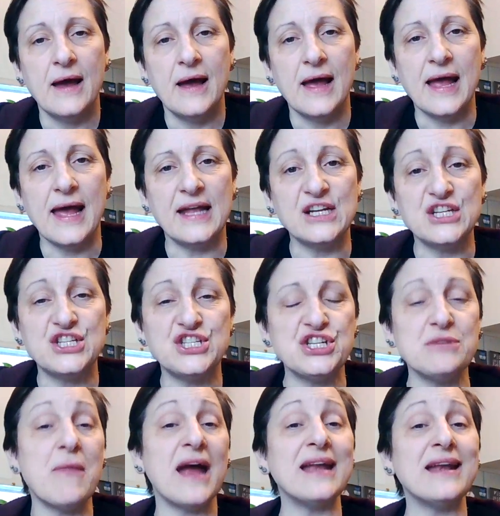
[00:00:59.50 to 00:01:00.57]
And she
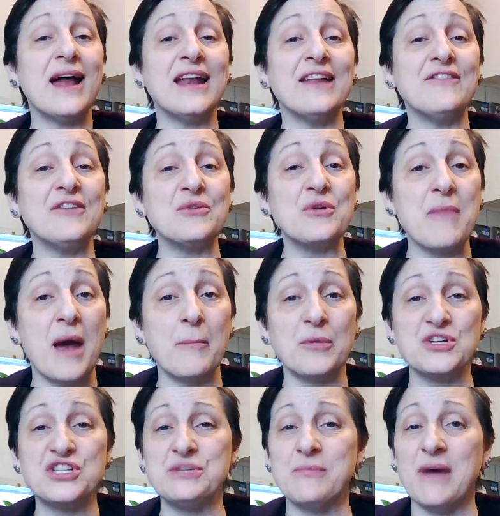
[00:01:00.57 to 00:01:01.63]
might not even
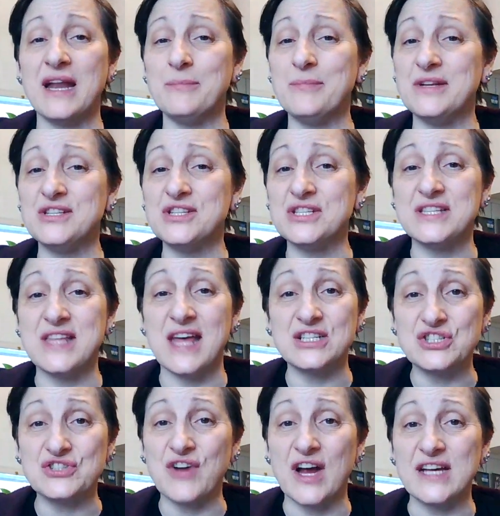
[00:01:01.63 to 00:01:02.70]
remember. She might have been just that
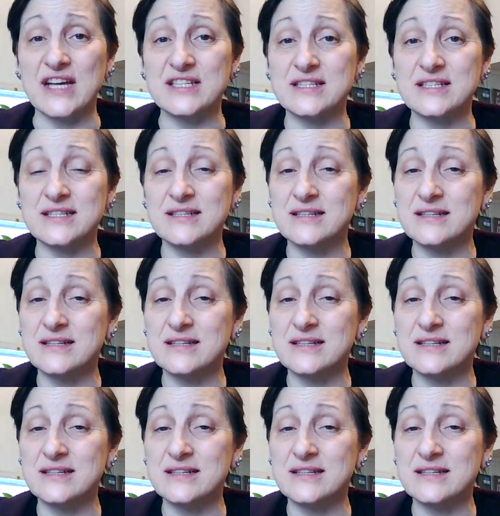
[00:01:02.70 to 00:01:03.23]
stressed.